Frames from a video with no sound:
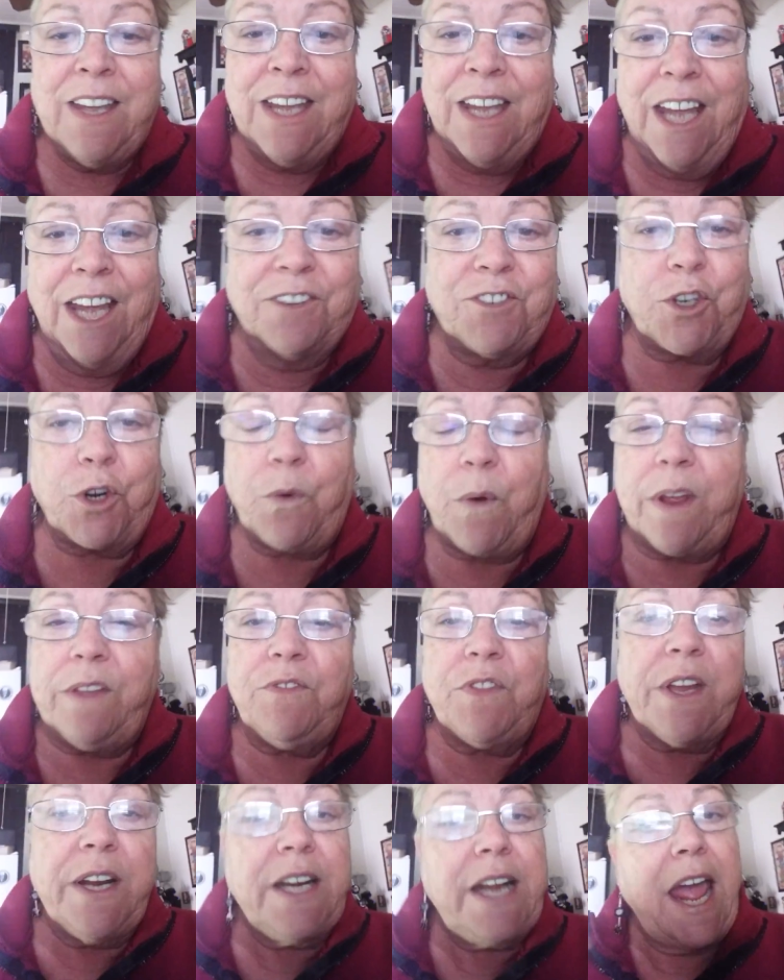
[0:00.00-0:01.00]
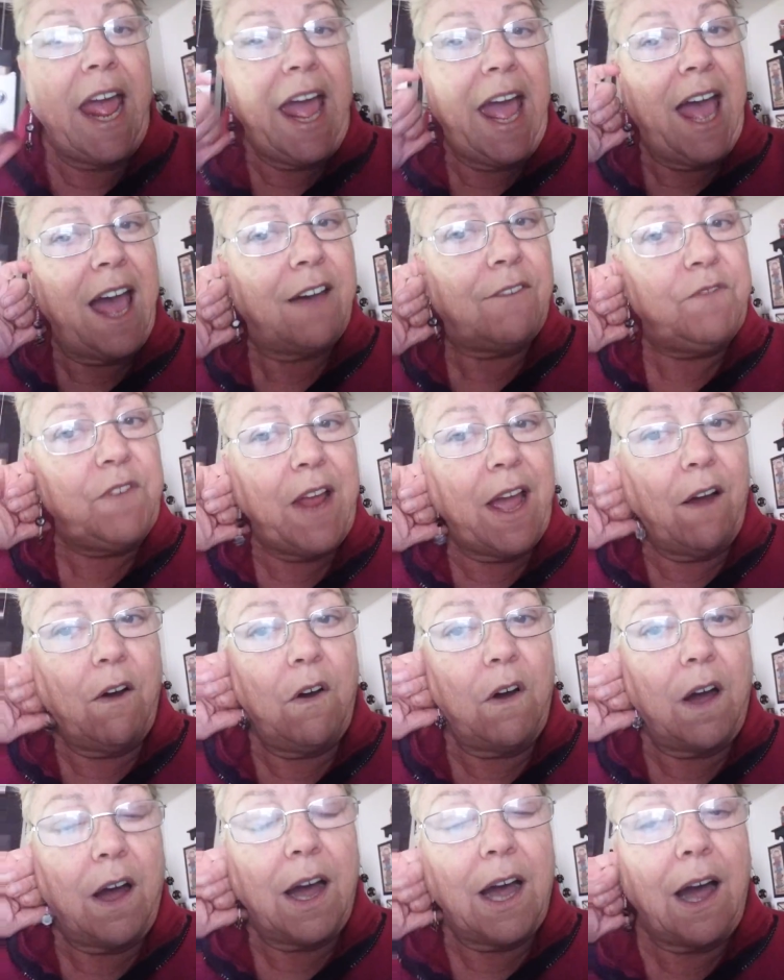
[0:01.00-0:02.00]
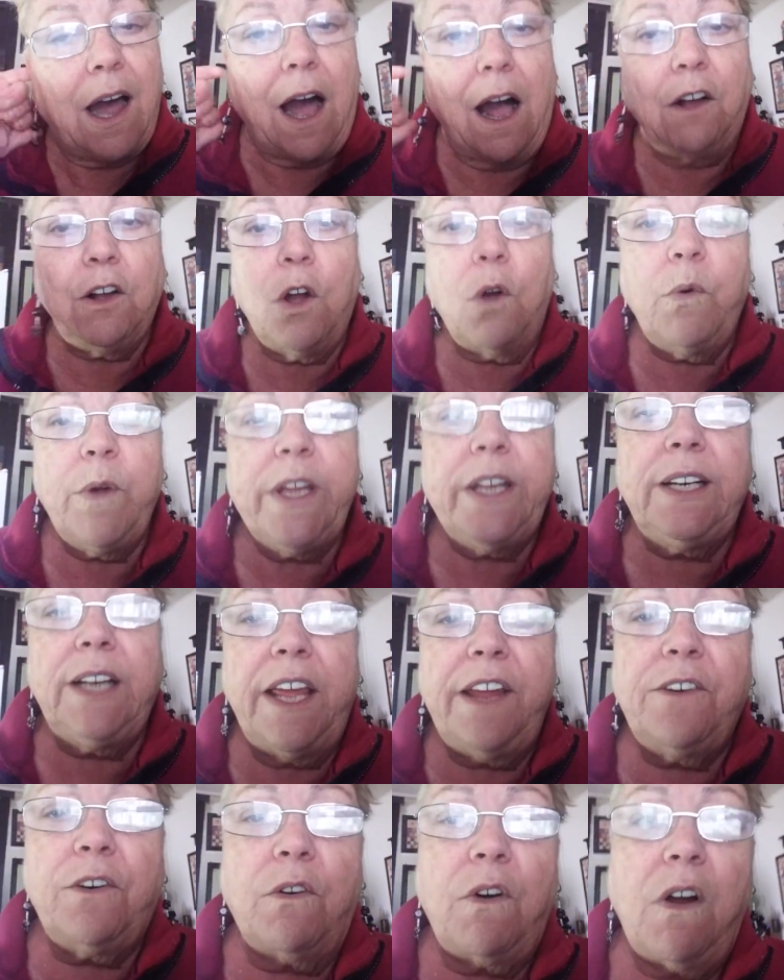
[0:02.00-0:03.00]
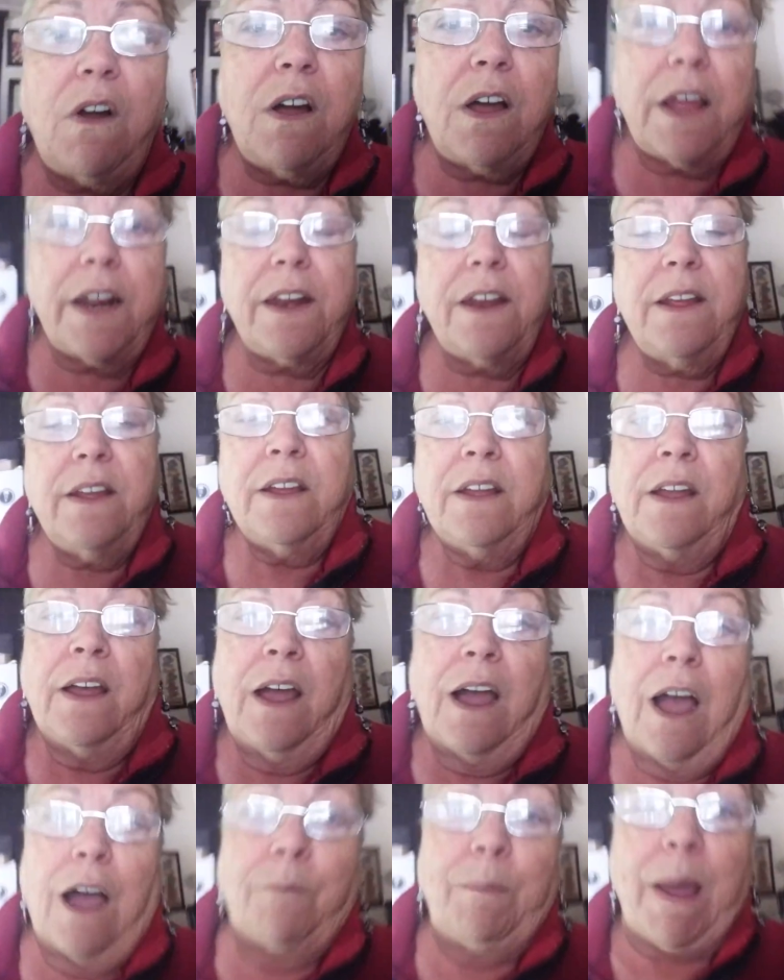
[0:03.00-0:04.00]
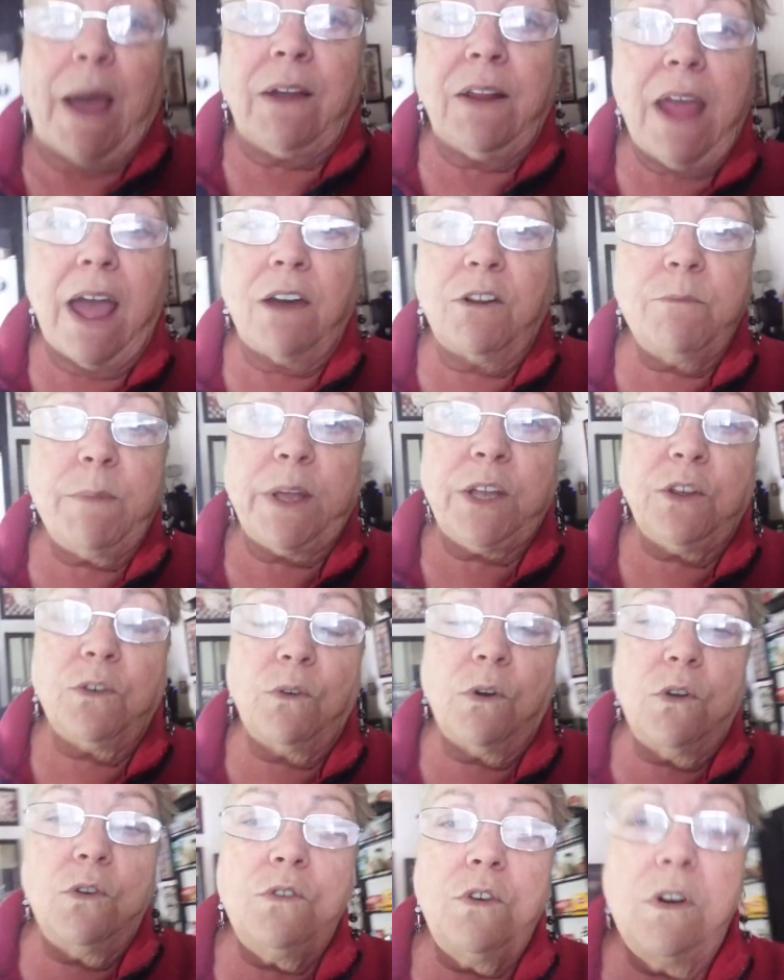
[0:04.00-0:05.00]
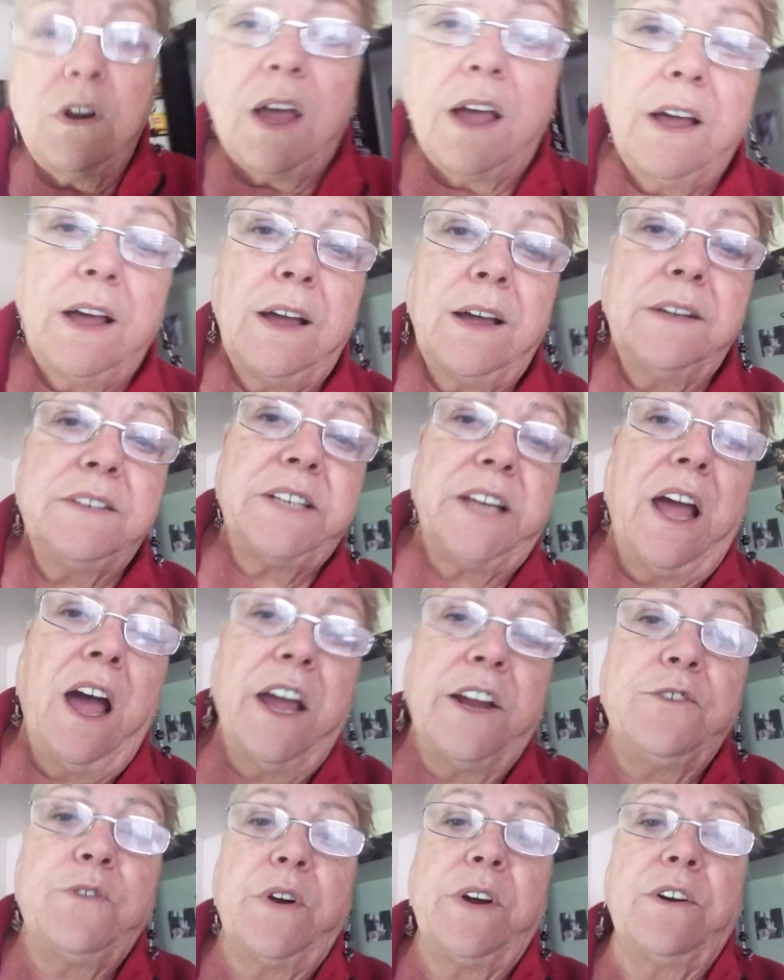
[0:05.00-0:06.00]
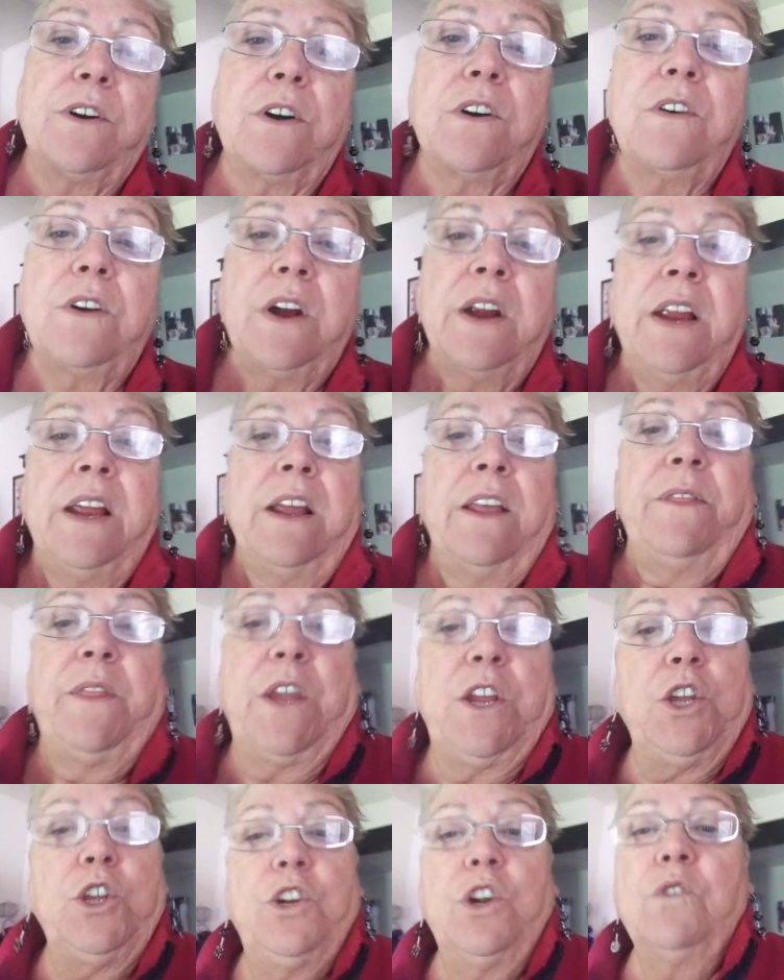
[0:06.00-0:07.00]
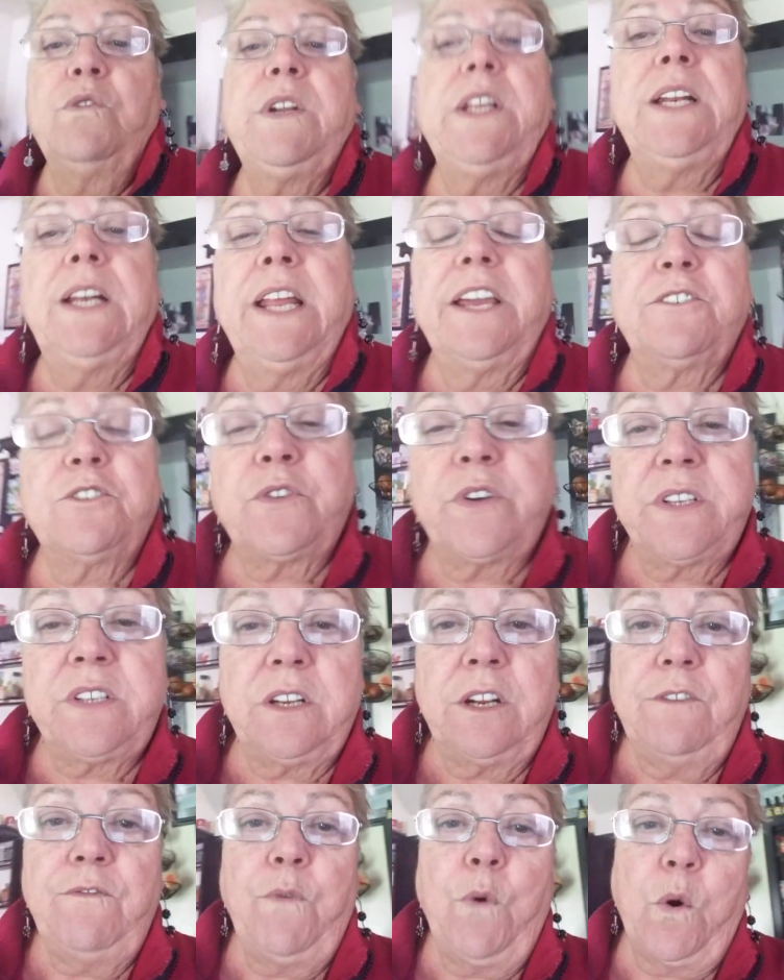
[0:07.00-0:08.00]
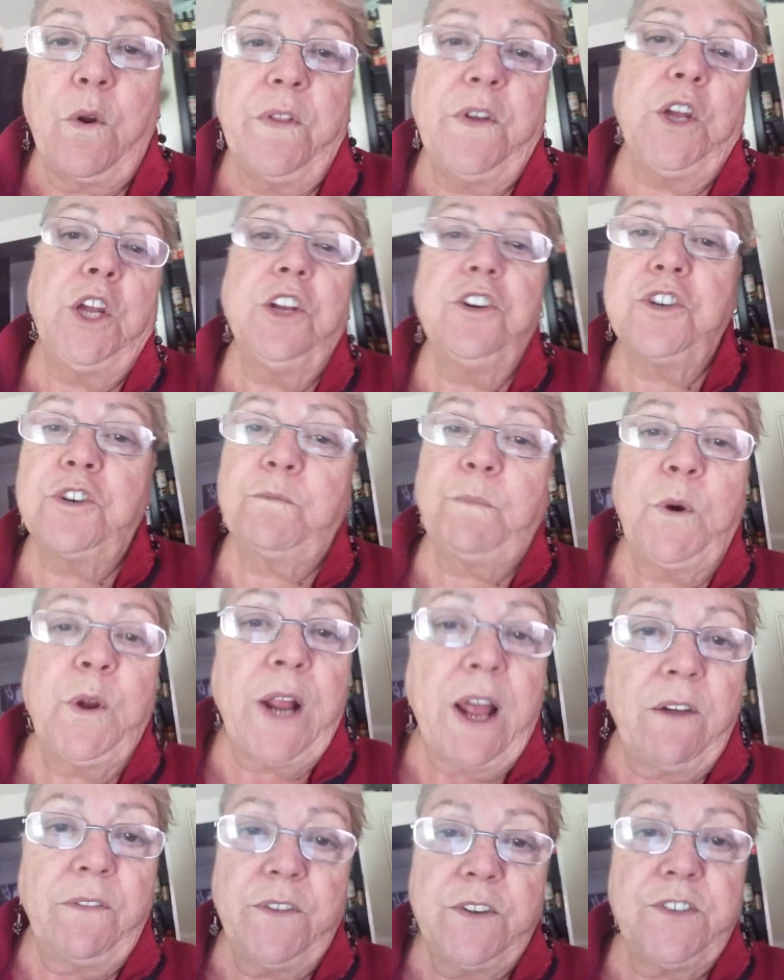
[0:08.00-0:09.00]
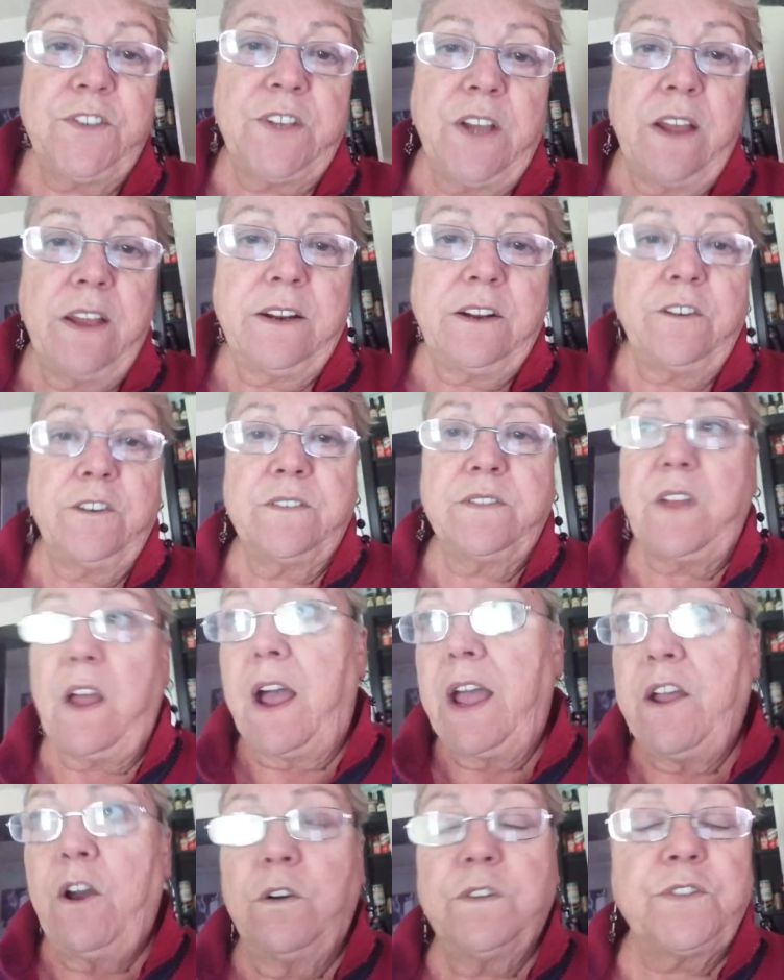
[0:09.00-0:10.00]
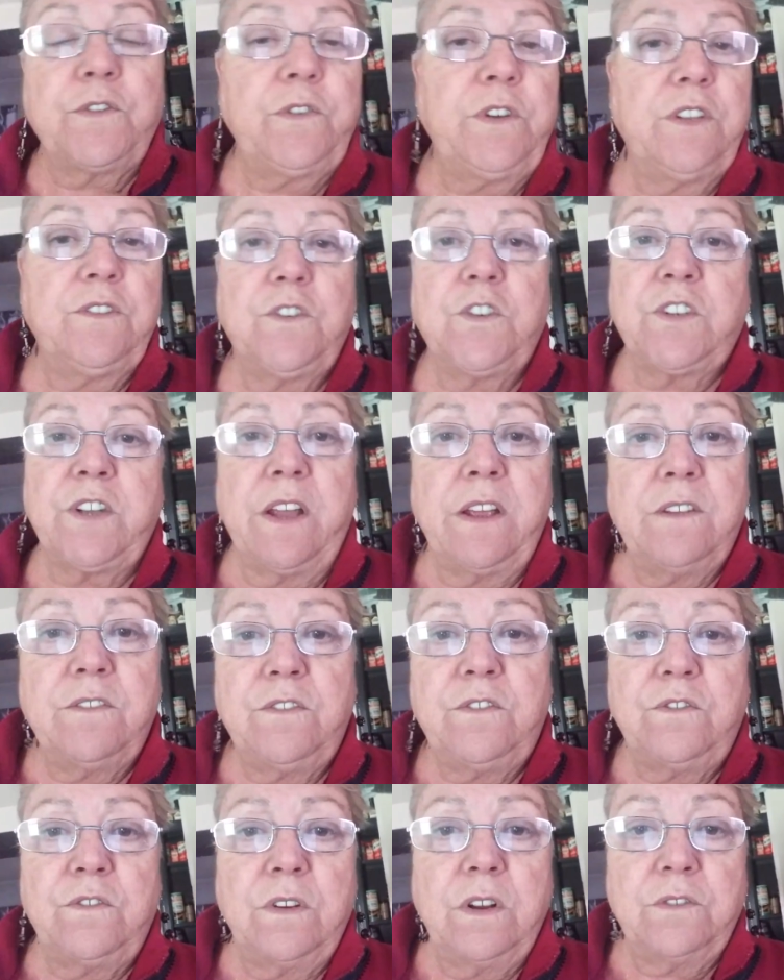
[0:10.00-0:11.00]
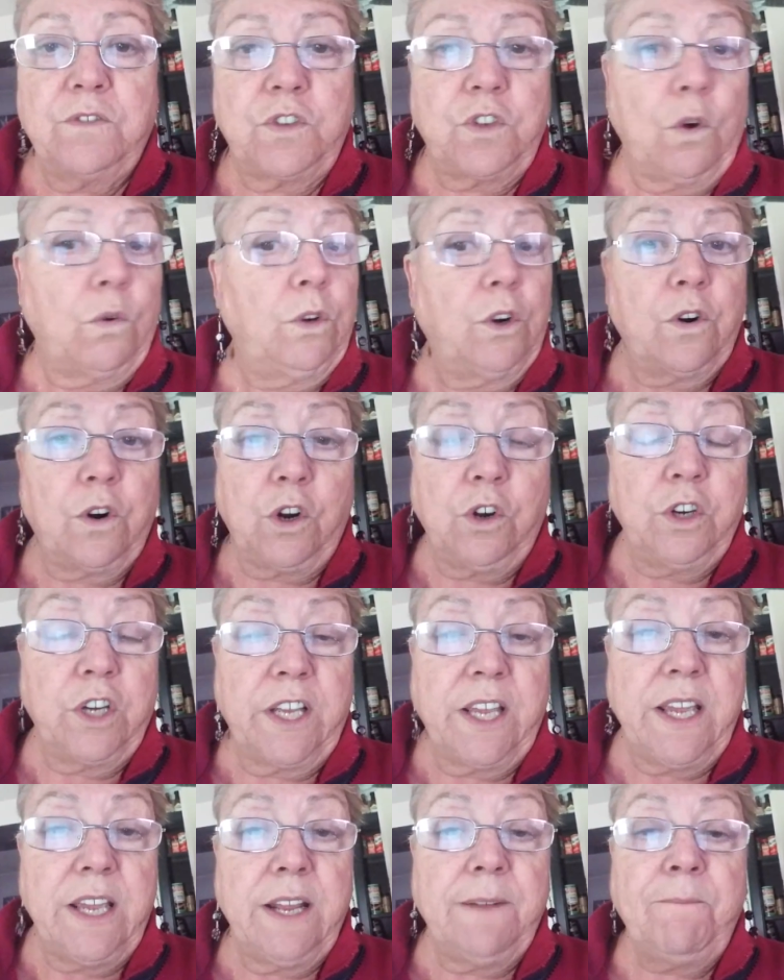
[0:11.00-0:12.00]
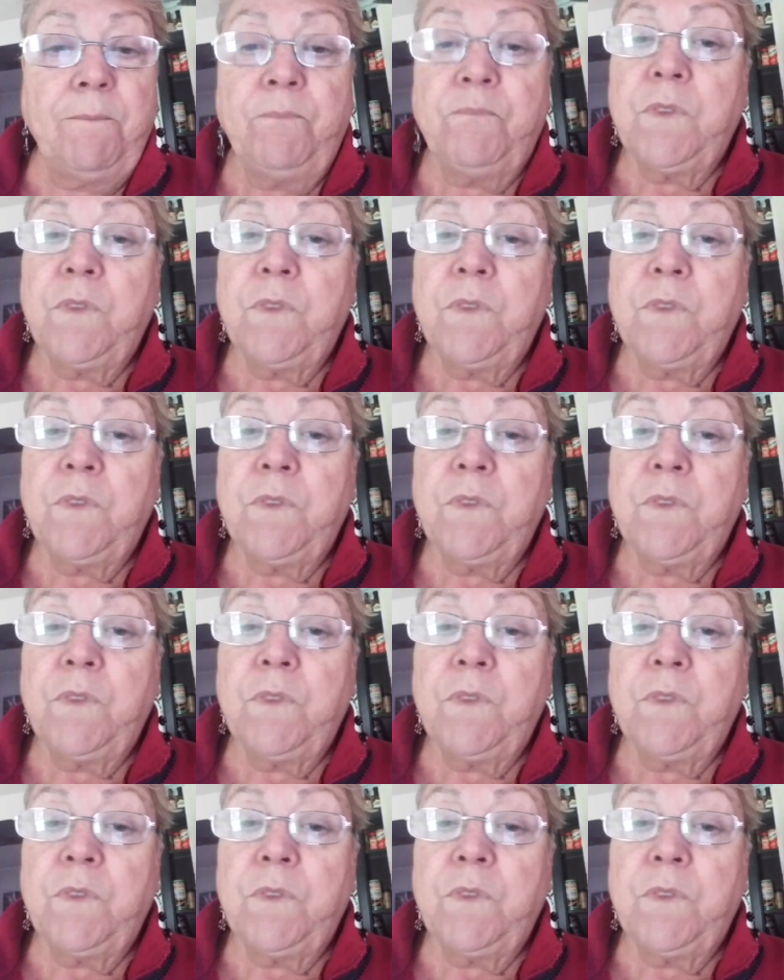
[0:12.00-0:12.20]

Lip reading: it's a great thing to have. Now, I'll go in later on about how to make your own dehydrator that you don't need electricity for, that you can just put out in the sun. Because I also did solar cooking